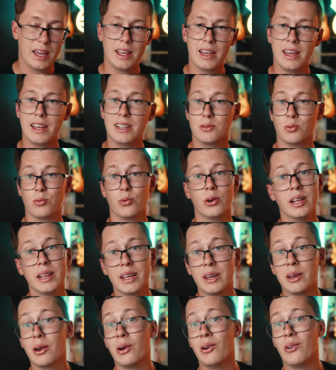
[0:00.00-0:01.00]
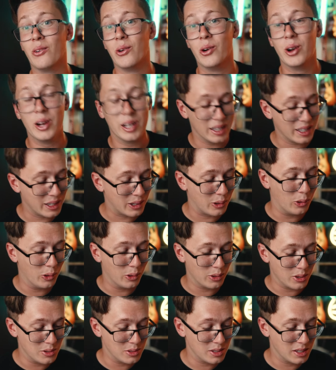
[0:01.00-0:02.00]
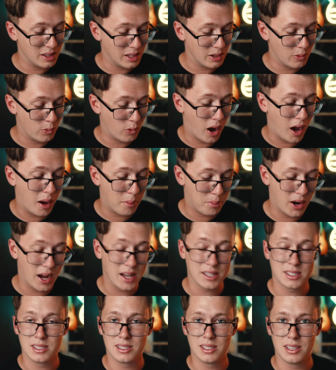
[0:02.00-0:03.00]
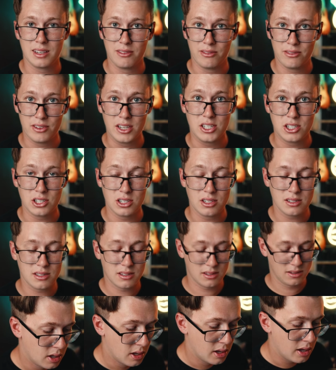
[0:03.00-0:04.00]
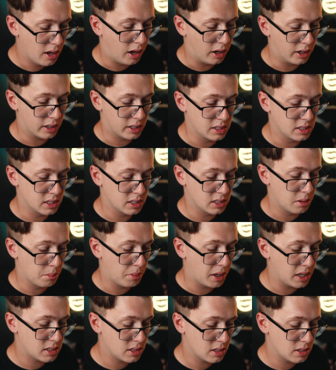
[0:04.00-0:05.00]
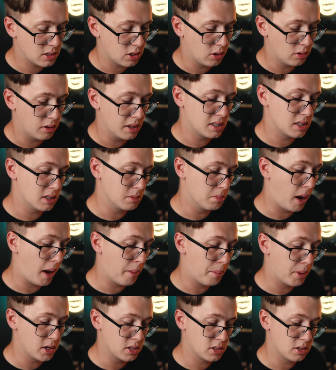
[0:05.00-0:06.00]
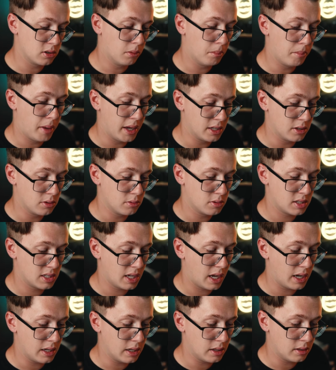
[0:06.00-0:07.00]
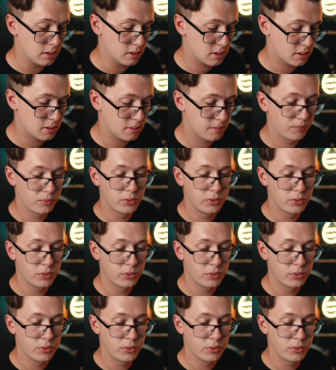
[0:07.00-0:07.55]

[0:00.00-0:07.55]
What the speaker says: It's really, really cool using the raw processing features on a consistent basis. So this is my personal menu settings.